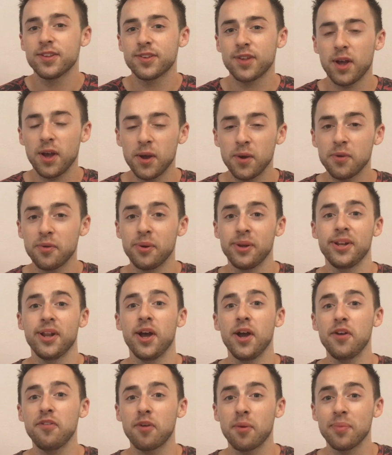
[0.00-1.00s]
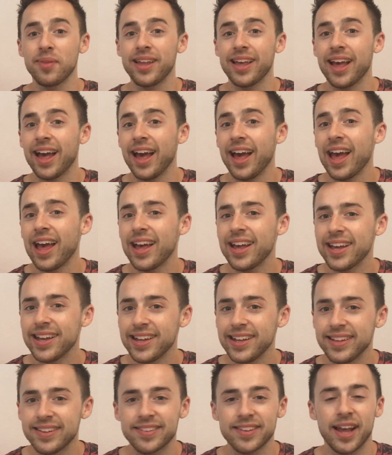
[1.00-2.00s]
So we know from the
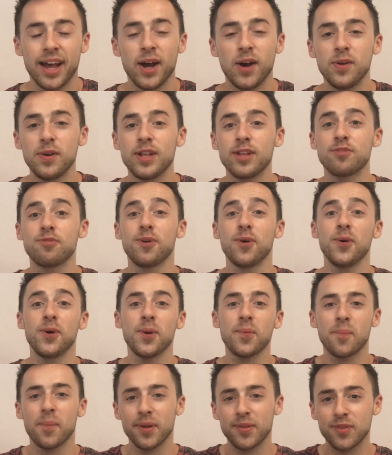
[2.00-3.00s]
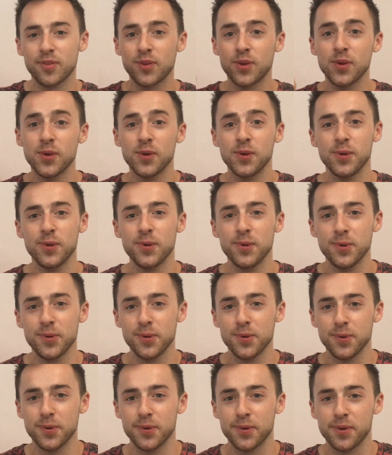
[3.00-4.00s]
A sound it's rule number
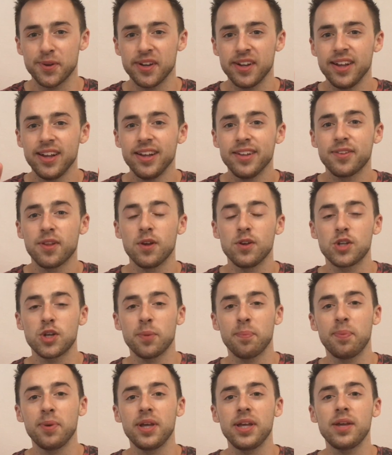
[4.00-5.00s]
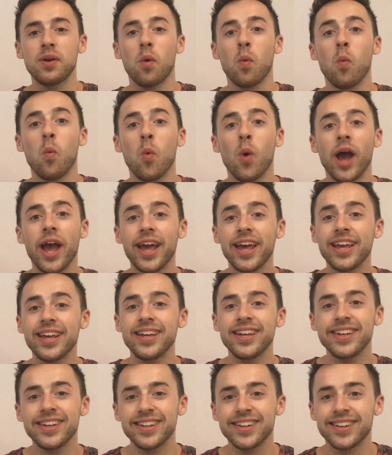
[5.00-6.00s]
2. So it should be
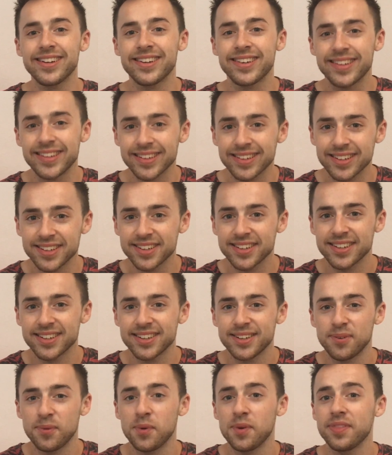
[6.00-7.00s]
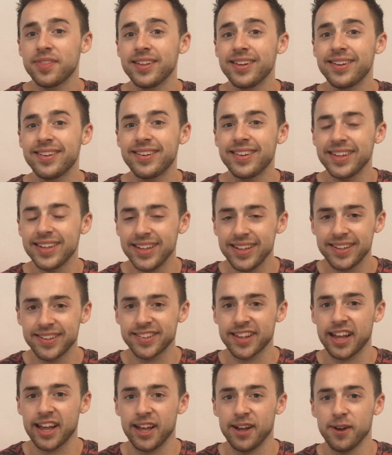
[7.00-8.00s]
weighed with the D
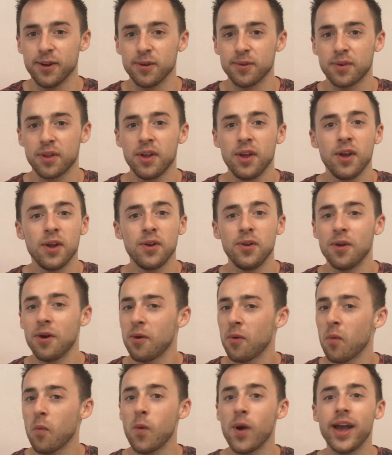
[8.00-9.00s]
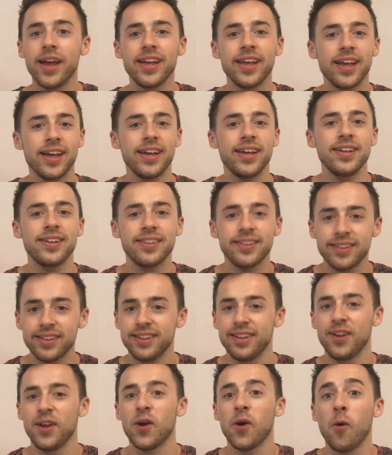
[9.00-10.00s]
sound. Not weighed
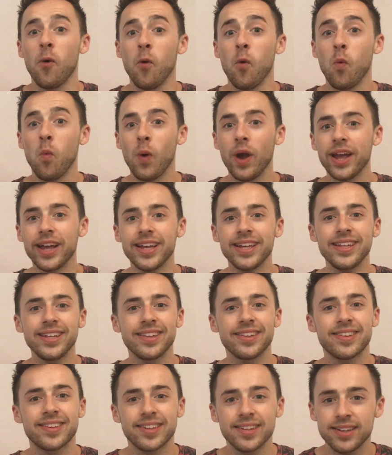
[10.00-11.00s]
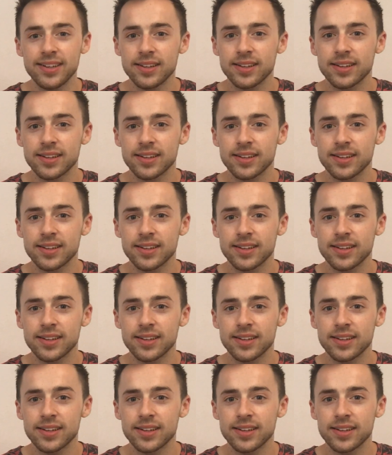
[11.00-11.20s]
or weight.